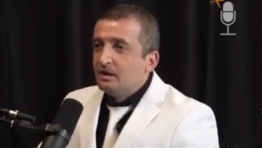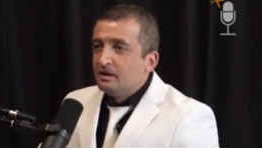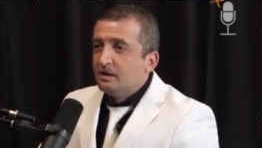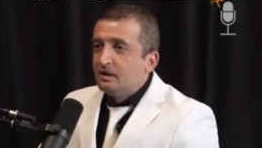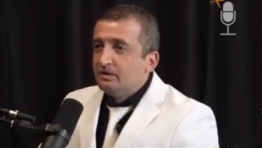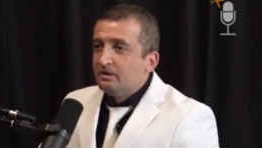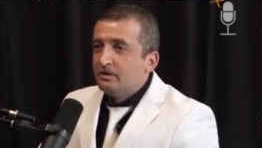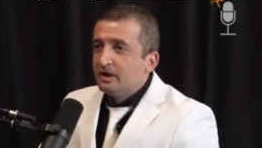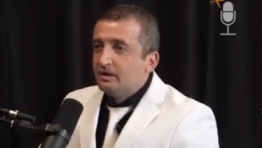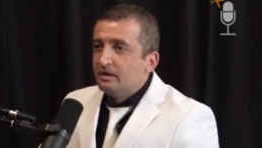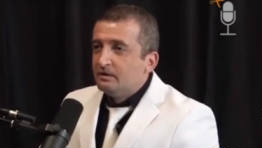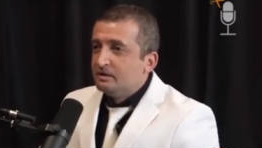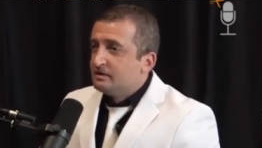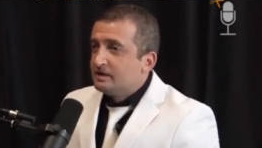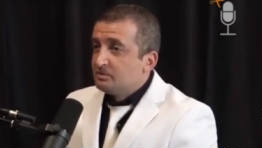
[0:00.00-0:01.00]
other
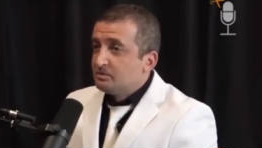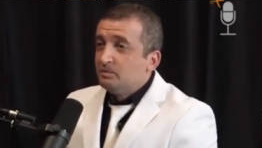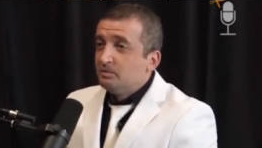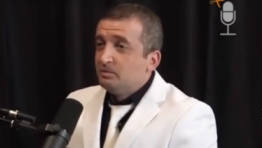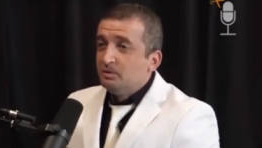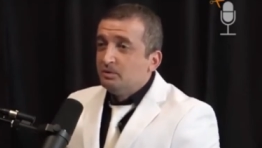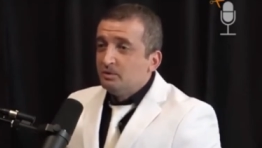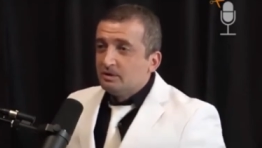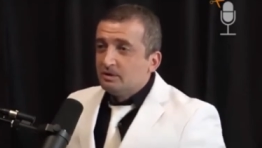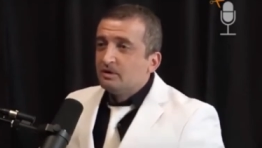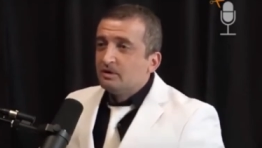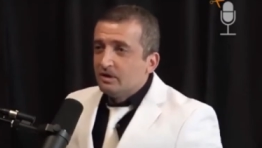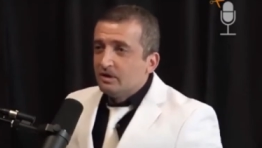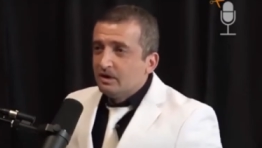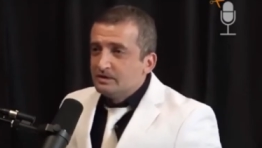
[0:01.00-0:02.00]
than this has to be repudiated at
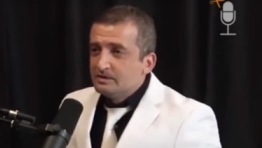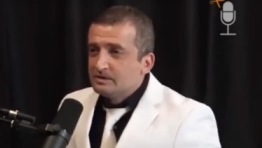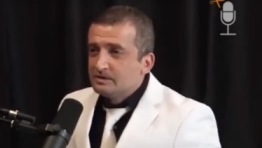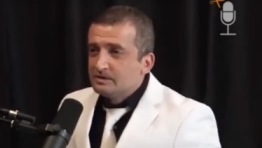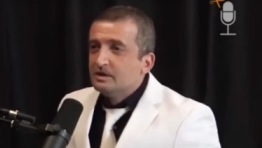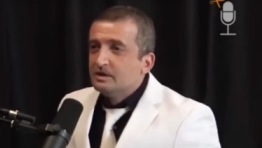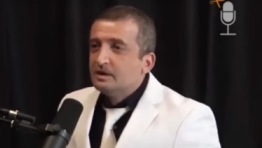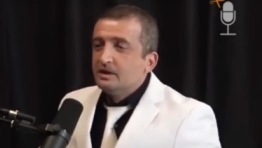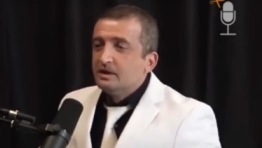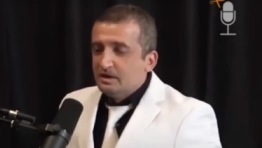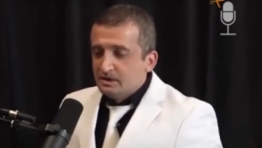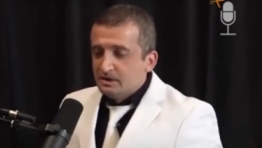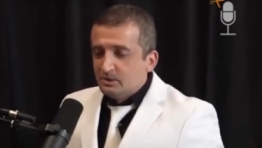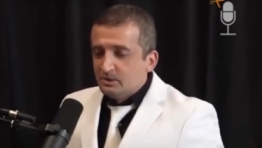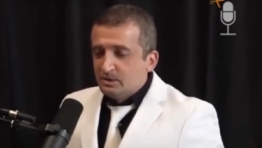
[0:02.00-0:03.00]
all costs
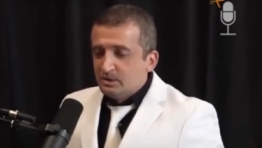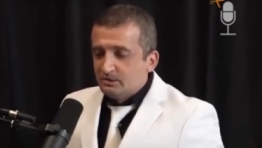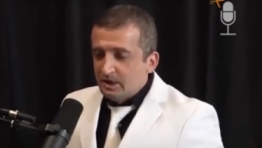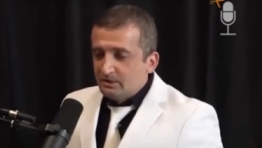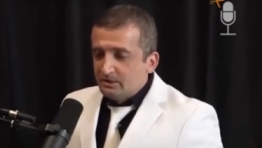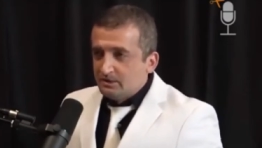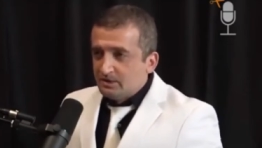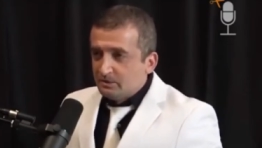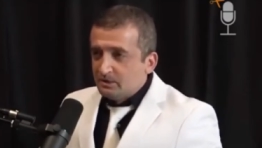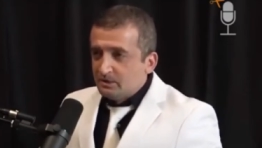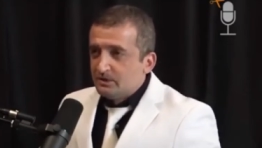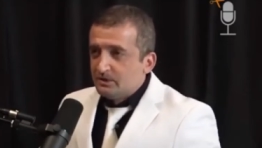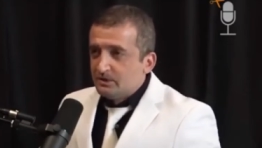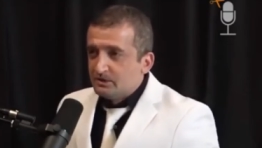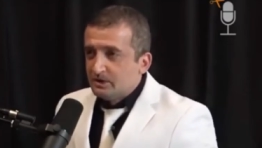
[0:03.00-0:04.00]
is what renders him to a
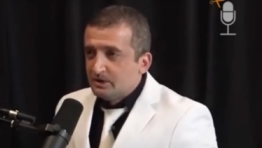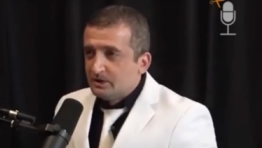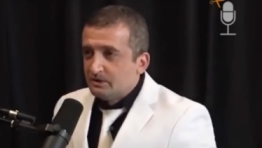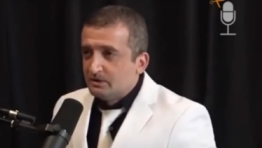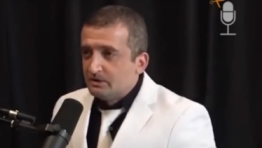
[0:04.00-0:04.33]
large extent